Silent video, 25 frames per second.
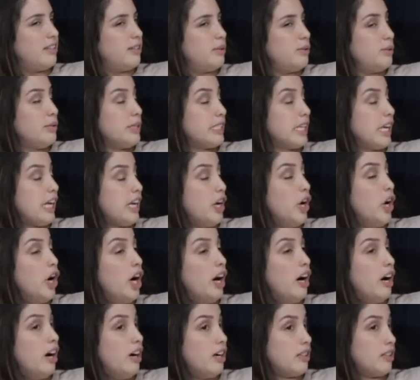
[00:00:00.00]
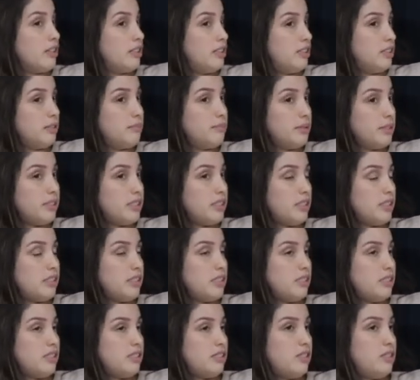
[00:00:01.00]
It was kind of harder
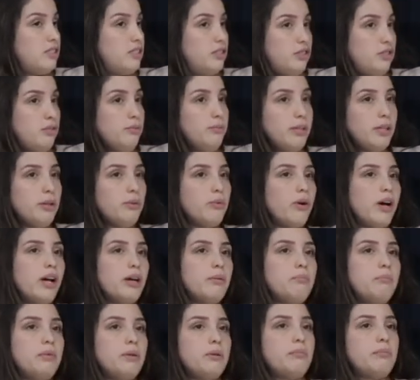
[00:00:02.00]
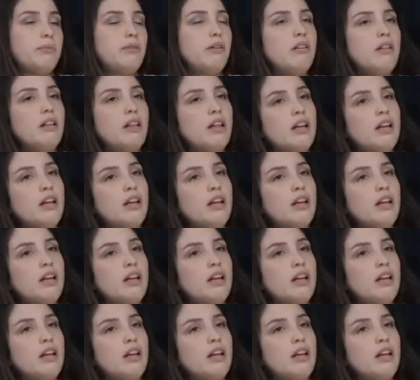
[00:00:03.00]
because too many white people.